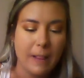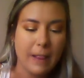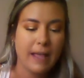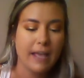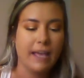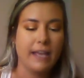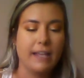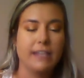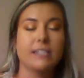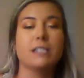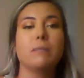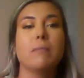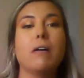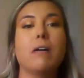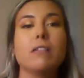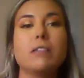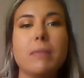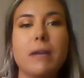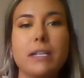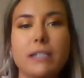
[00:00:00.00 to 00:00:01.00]
It smells
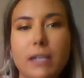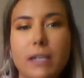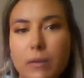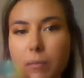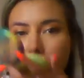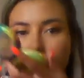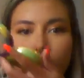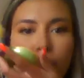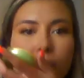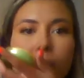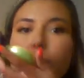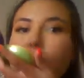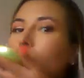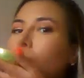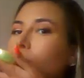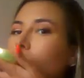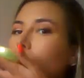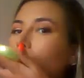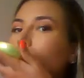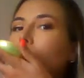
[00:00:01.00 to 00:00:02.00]
amazing.
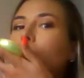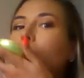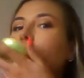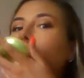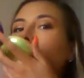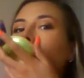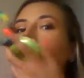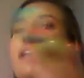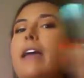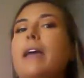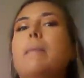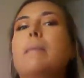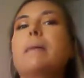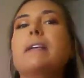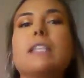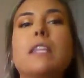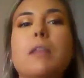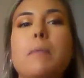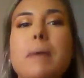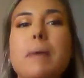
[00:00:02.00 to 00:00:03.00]
Take me to
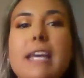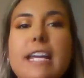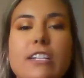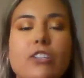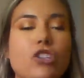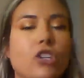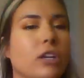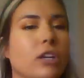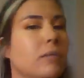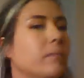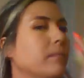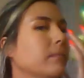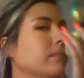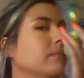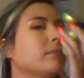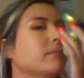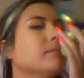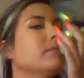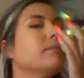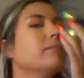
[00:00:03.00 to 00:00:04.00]
the beach.
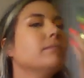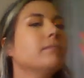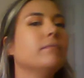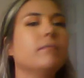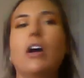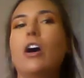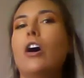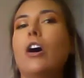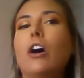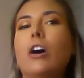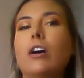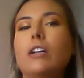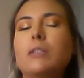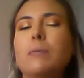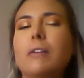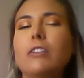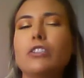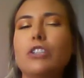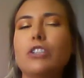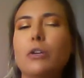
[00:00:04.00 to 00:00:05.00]
Oh, it
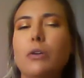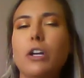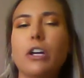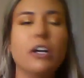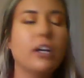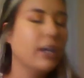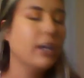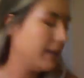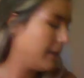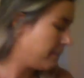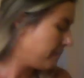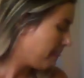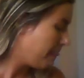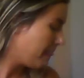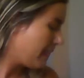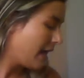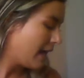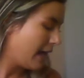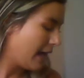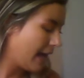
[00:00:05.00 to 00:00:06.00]
smells so
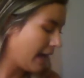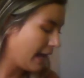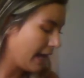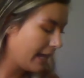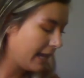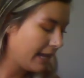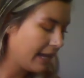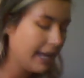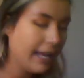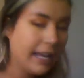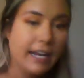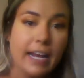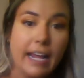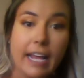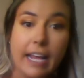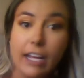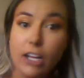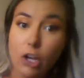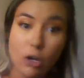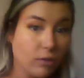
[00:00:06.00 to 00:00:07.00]
good. And
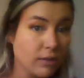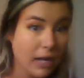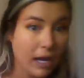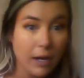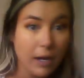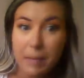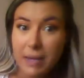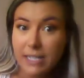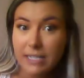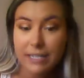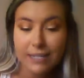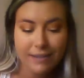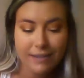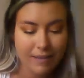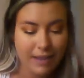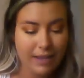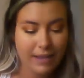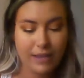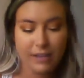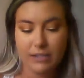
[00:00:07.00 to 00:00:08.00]
it goes on amazing.
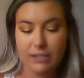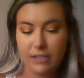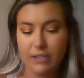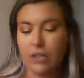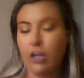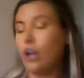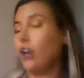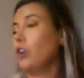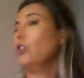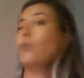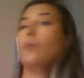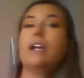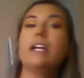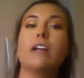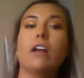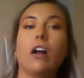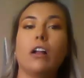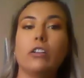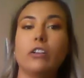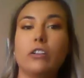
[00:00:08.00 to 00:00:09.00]
It's a great
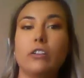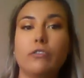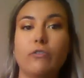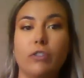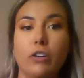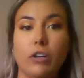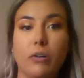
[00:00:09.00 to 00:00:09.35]
color for